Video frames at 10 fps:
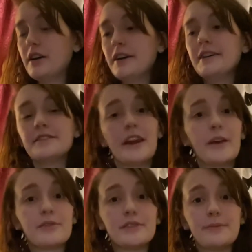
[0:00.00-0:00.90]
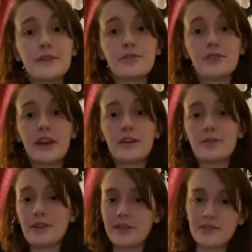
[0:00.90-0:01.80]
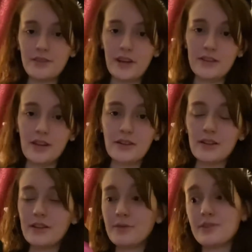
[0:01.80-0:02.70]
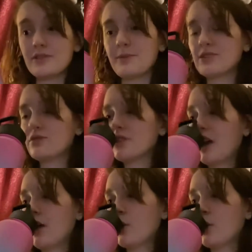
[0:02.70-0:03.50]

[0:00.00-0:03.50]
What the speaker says: today was a special day, or yesterday technically was a special day.